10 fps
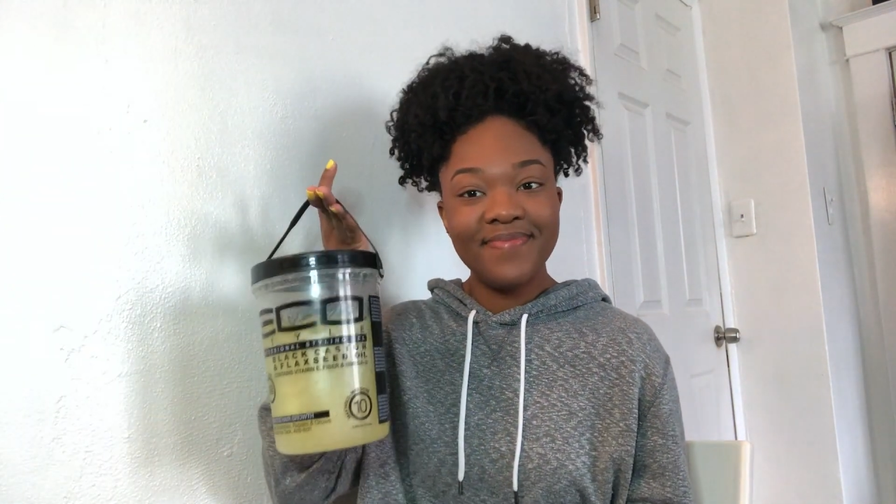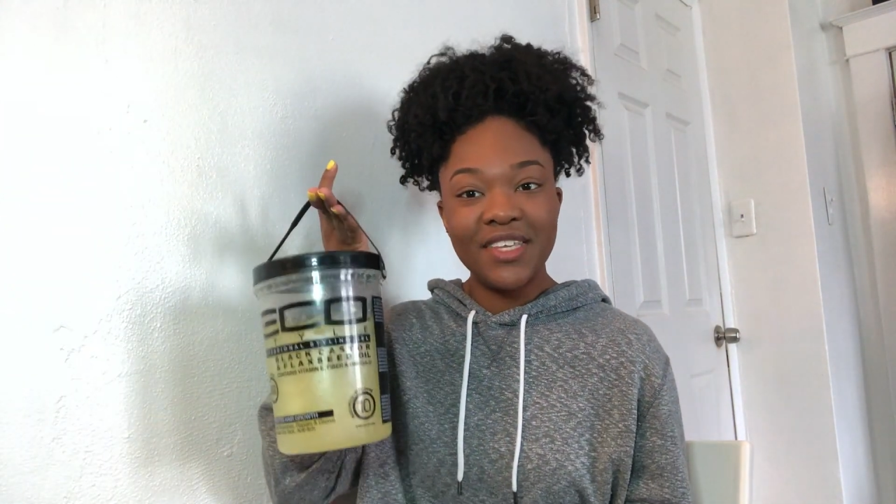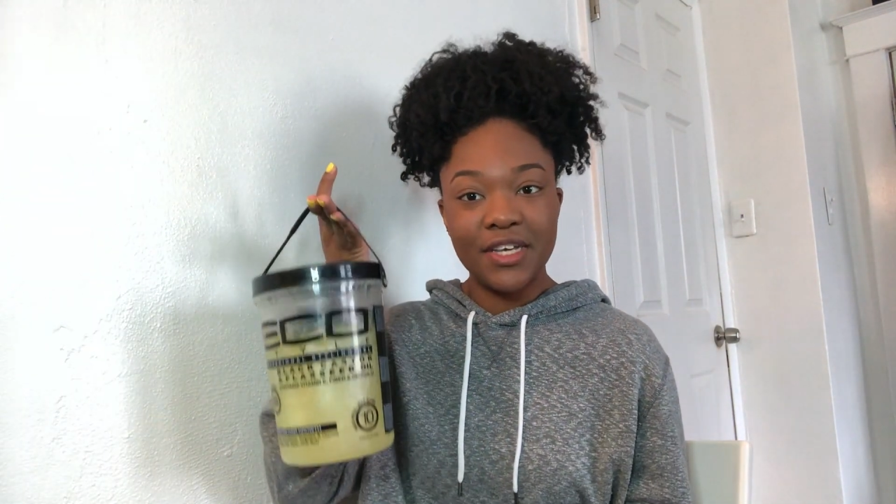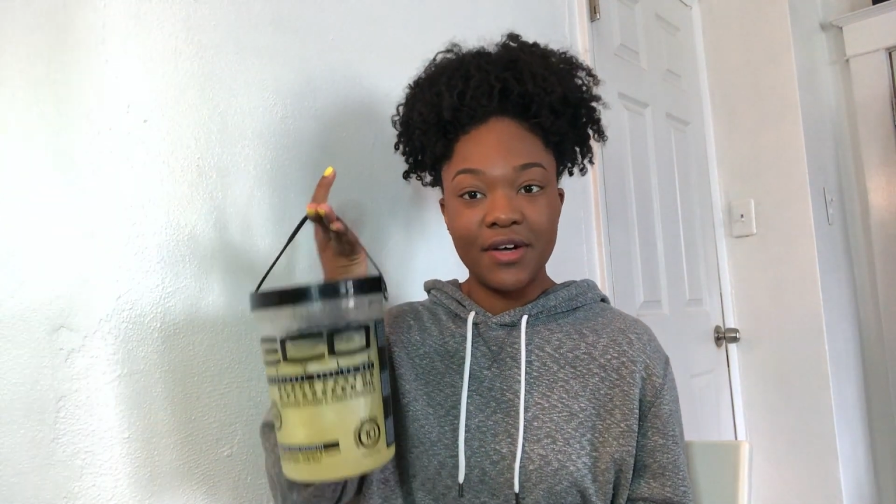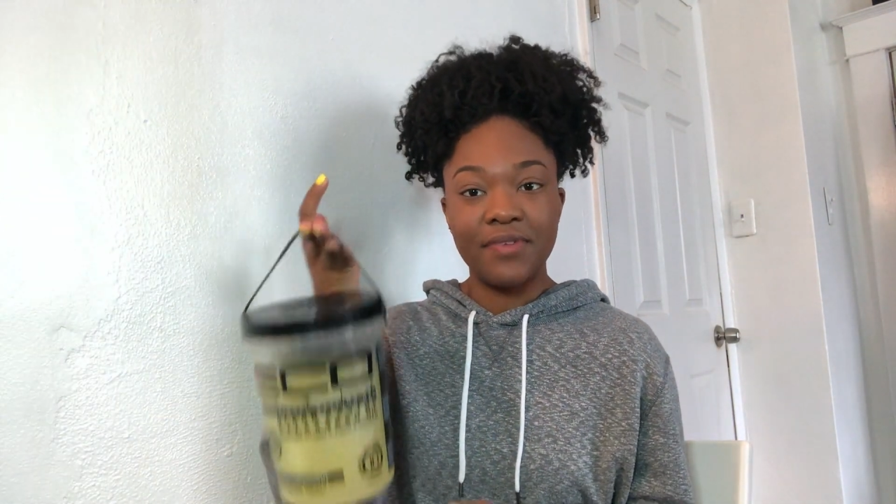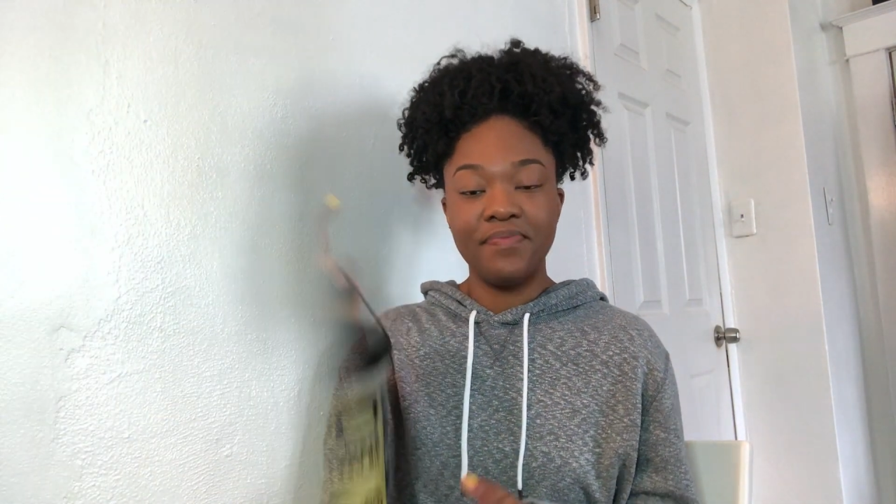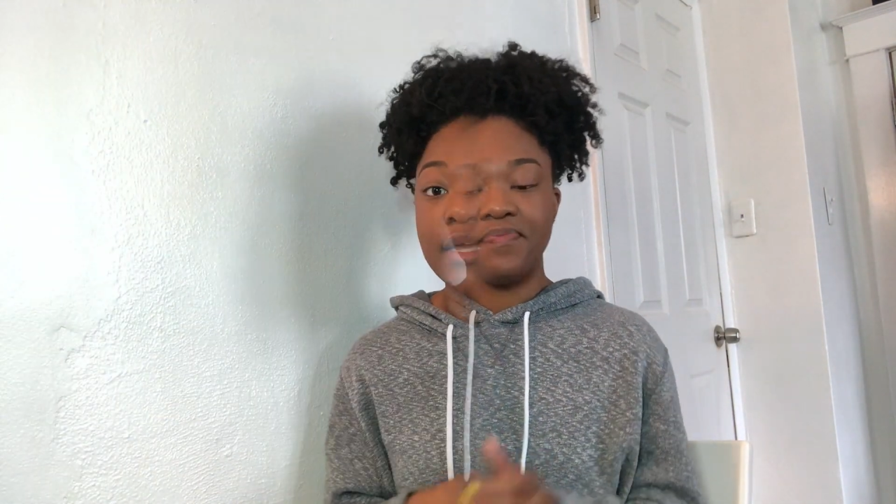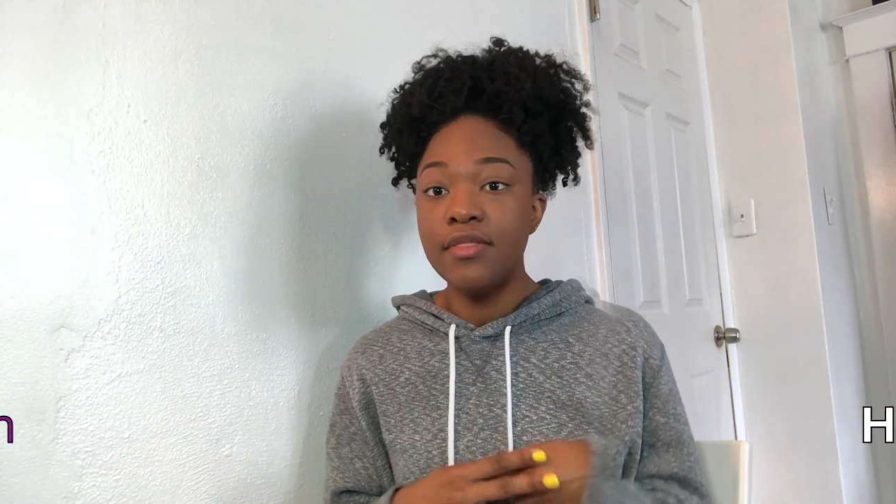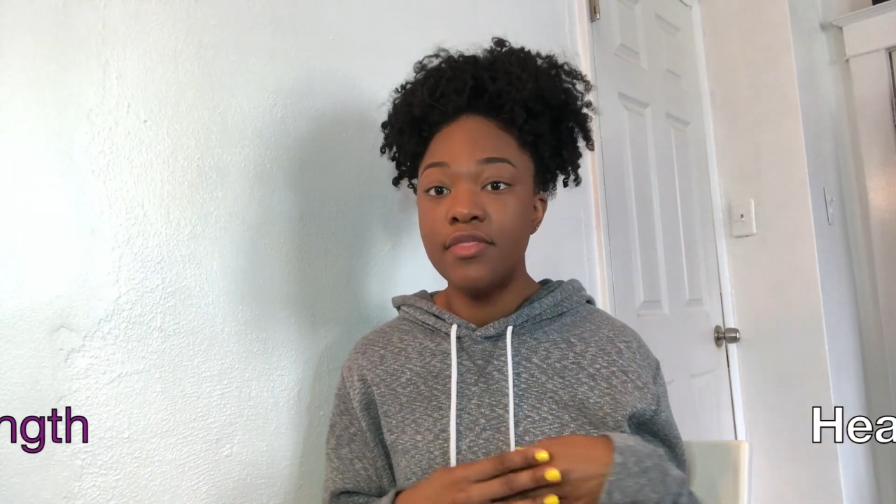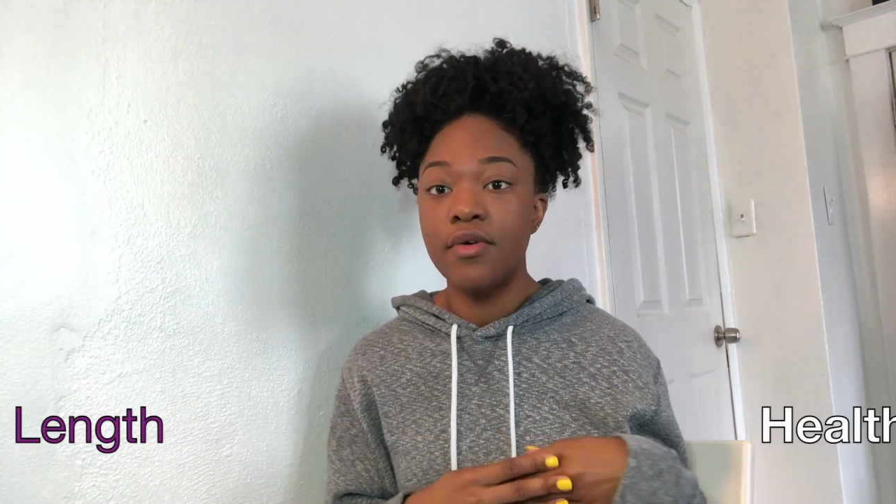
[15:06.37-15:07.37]
gel.
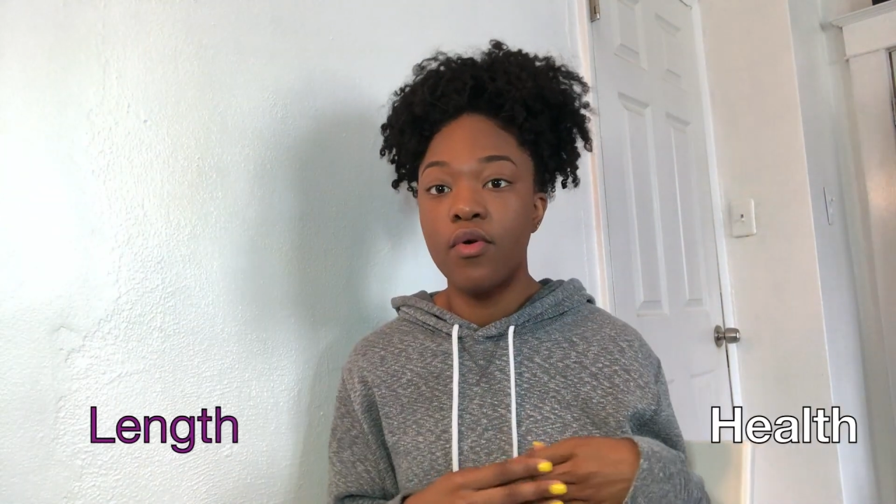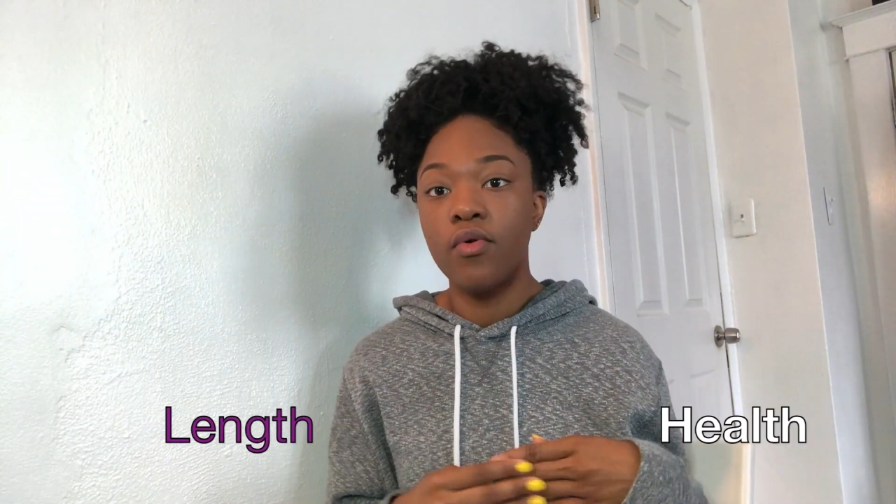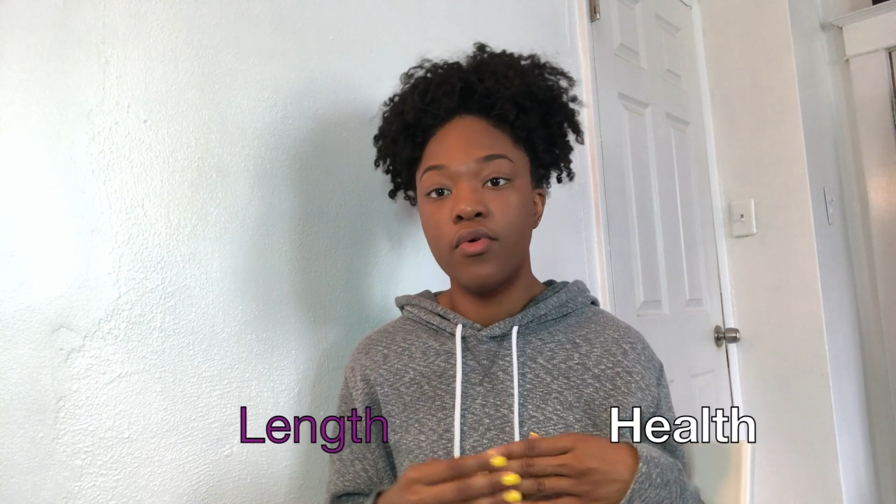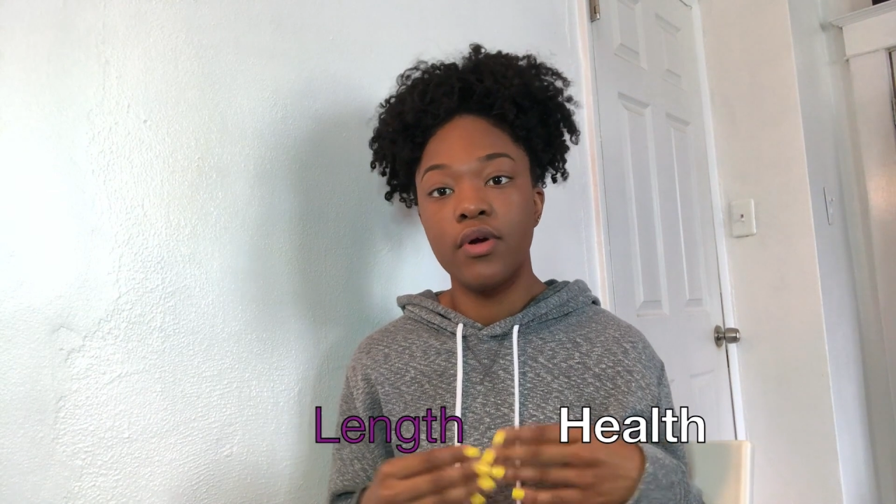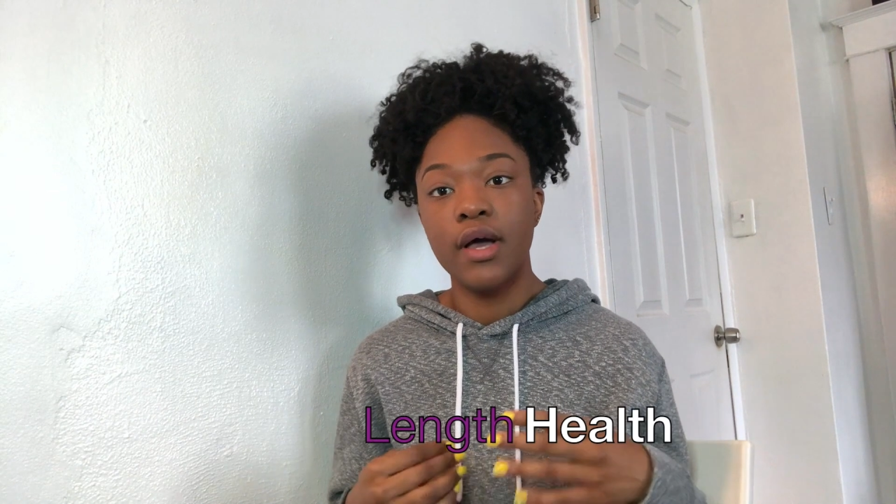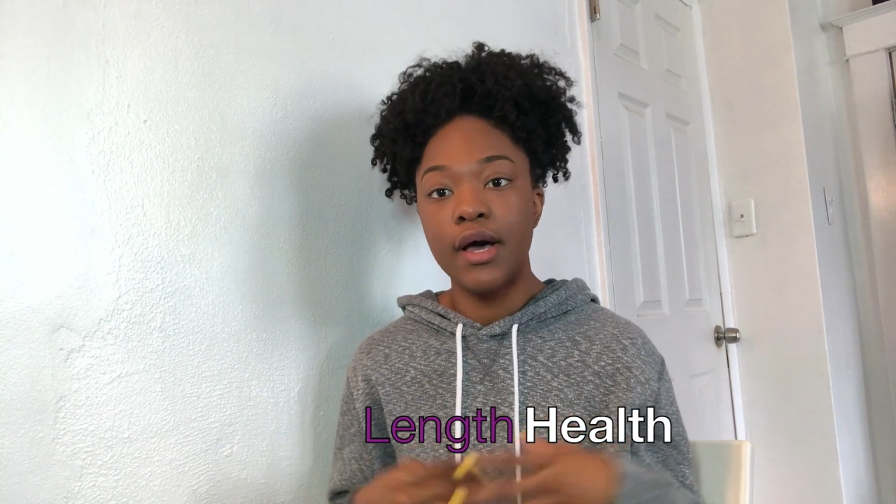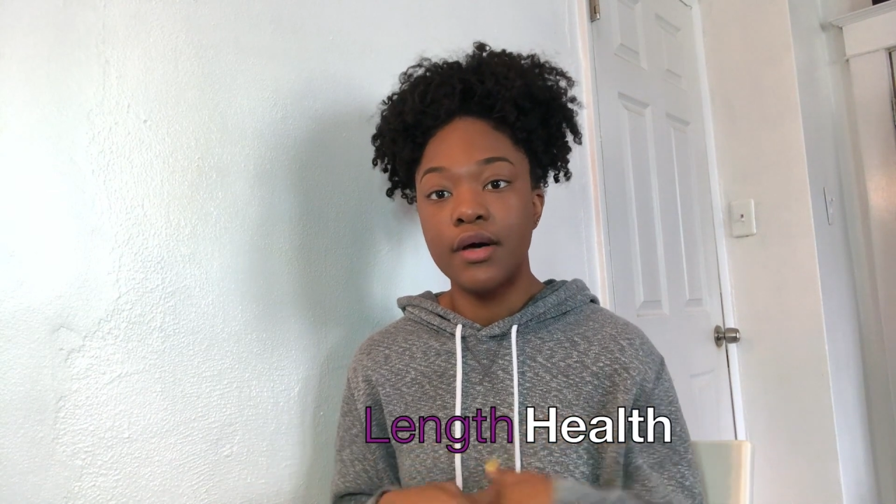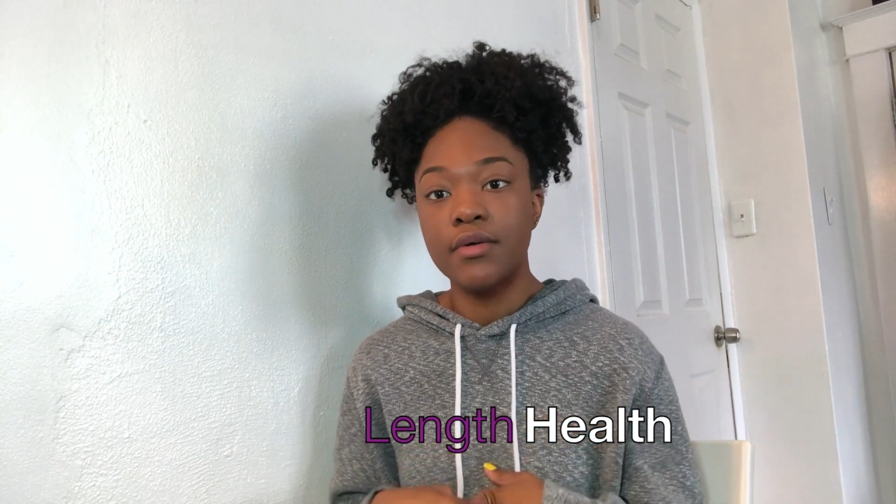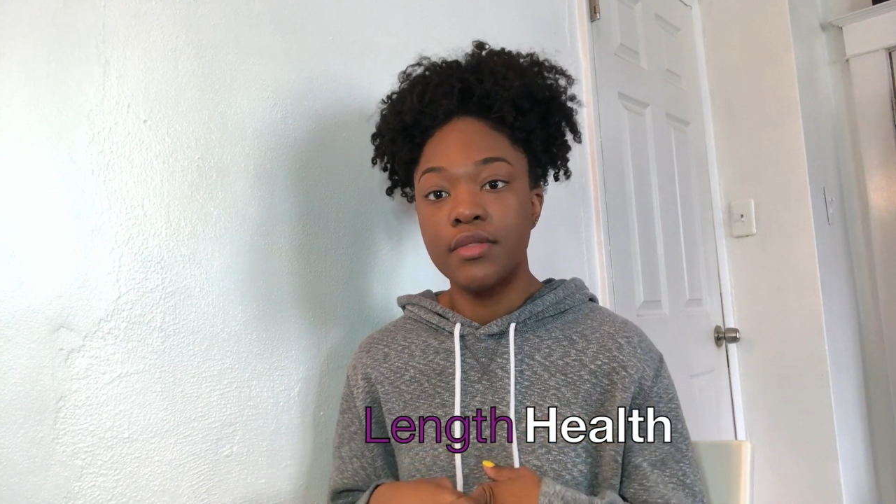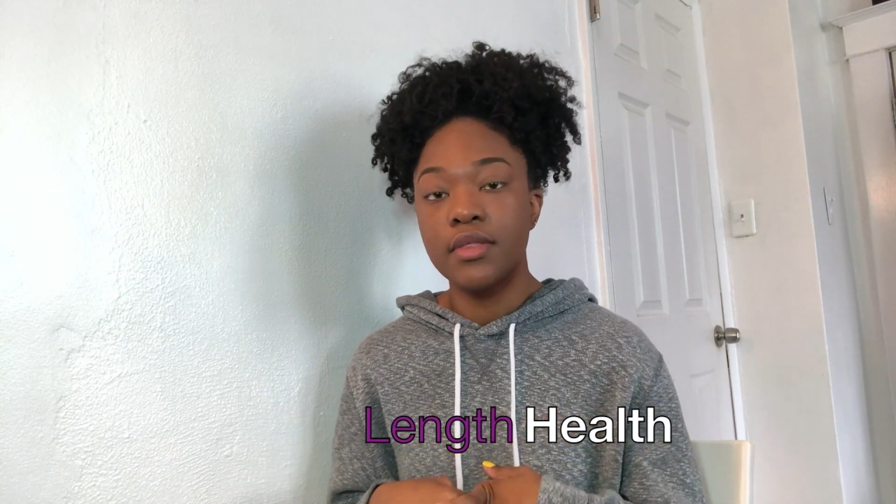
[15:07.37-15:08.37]
Length or
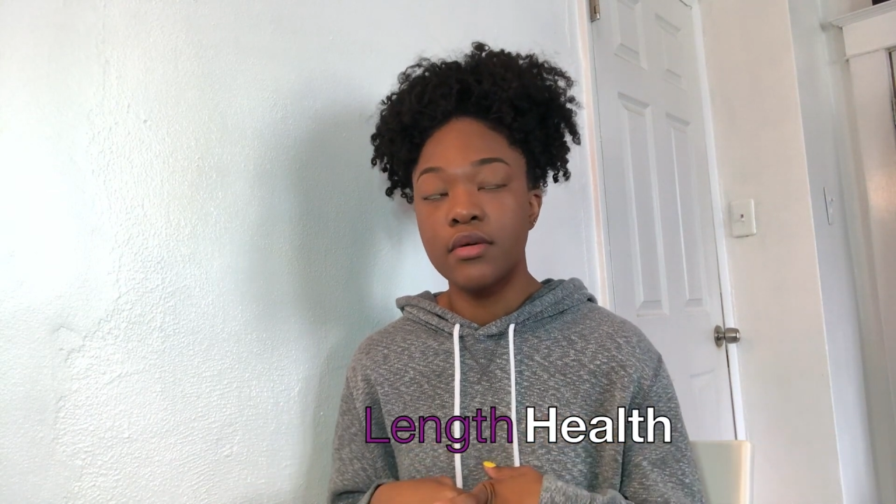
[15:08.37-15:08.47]
health?